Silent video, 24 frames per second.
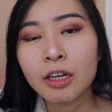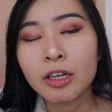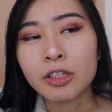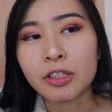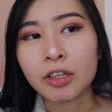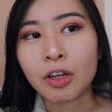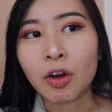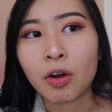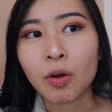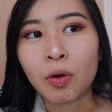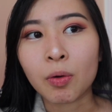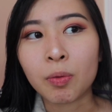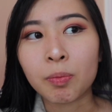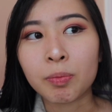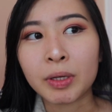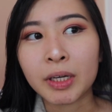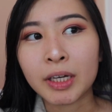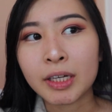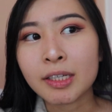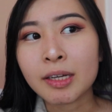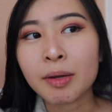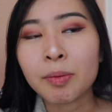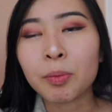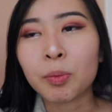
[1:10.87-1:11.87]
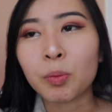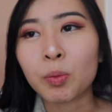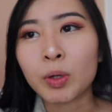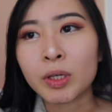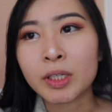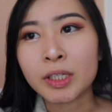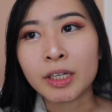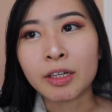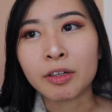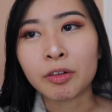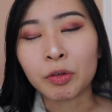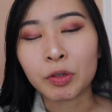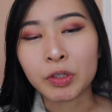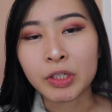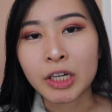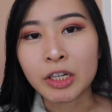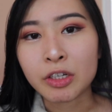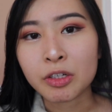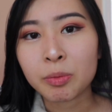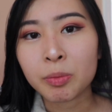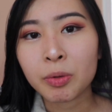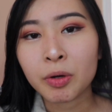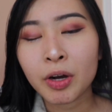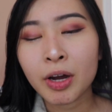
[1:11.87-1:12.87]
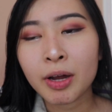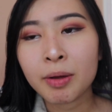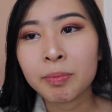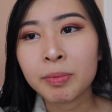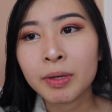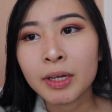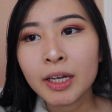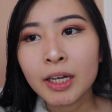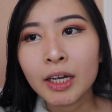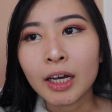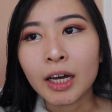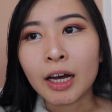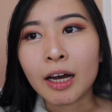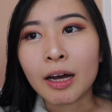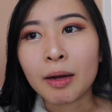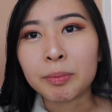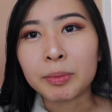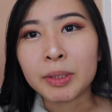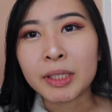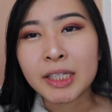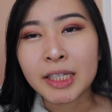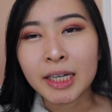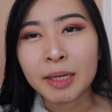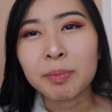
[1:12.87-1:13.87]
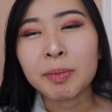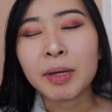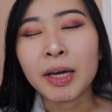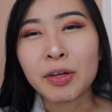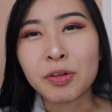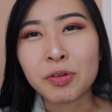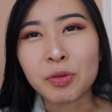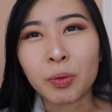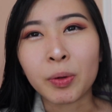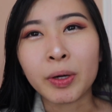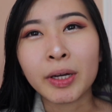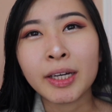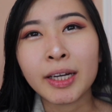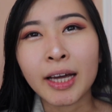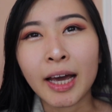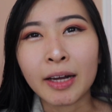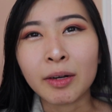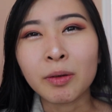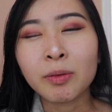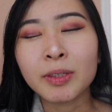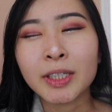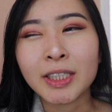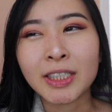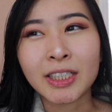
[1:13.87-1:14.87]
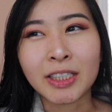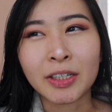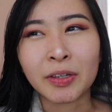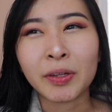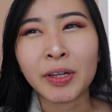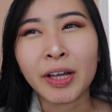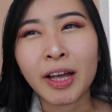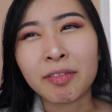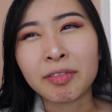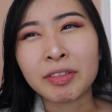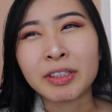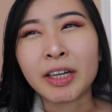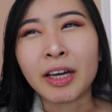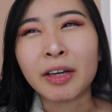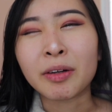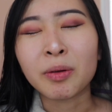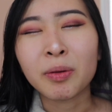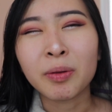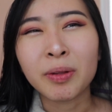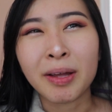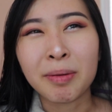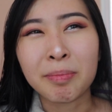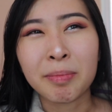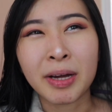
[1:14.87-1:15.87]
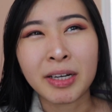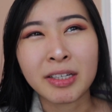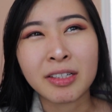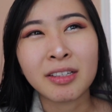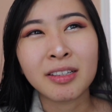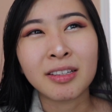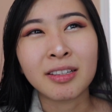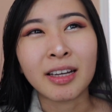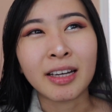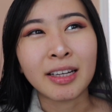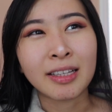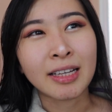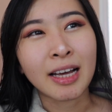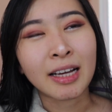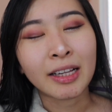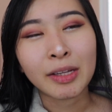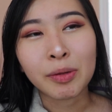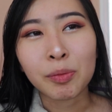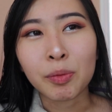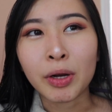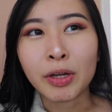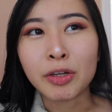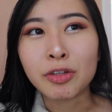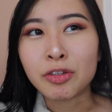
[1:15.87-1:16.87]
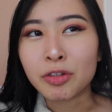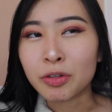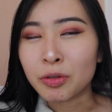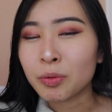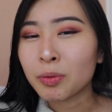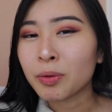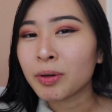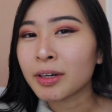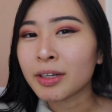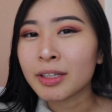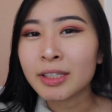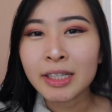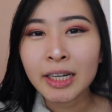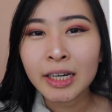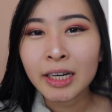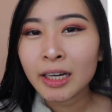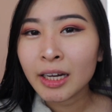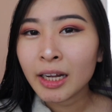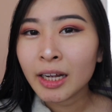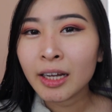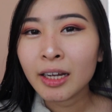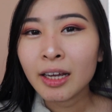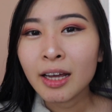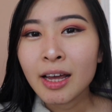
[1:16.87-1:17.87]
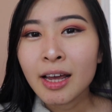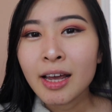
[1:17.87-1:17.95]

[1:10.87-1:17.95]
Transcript: So because I was in a rotation program, um, the team that I joined, I don't necessarily have a title that matches exactly what I do on a day-to-day.